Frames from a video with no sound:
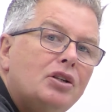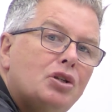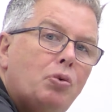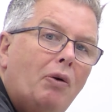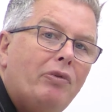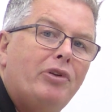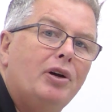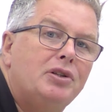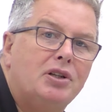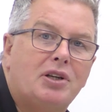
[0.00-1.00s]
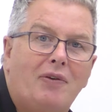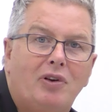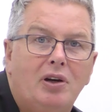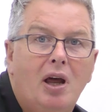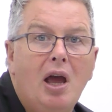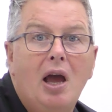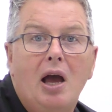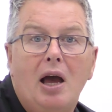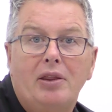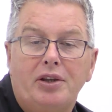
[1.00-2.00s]
is 1237,
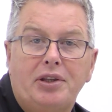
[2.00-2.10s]
and the